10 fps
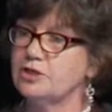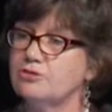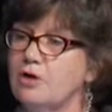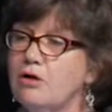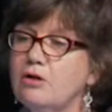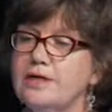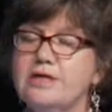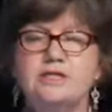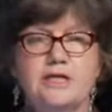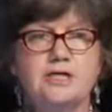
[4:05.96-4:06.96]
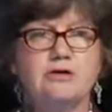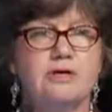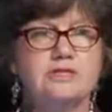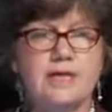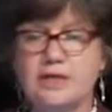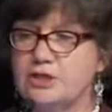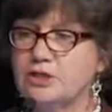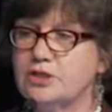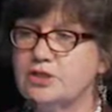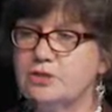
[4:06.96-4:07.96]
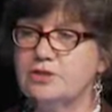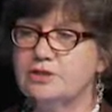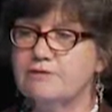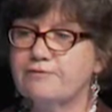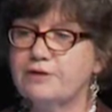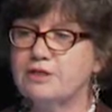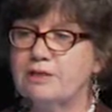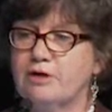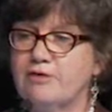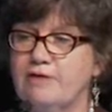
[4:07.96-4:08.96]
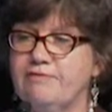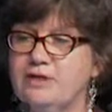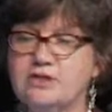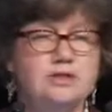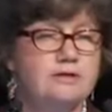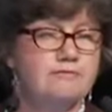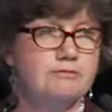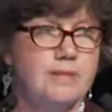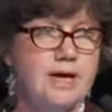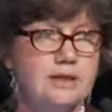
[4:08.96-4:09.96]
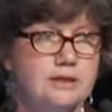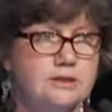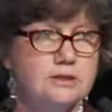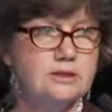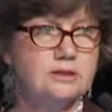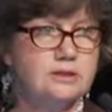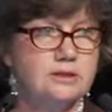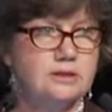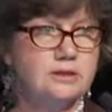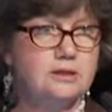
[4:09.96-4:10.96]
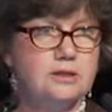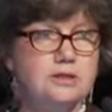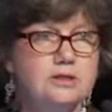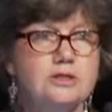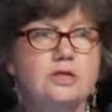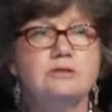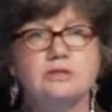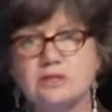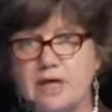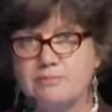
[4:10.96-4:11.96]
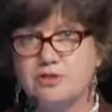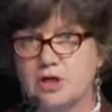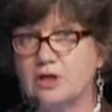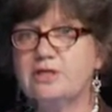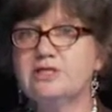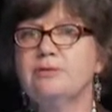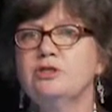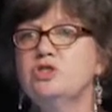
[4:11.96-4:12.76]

controlling tenderisation to suit different demographics and different markets. So certainly some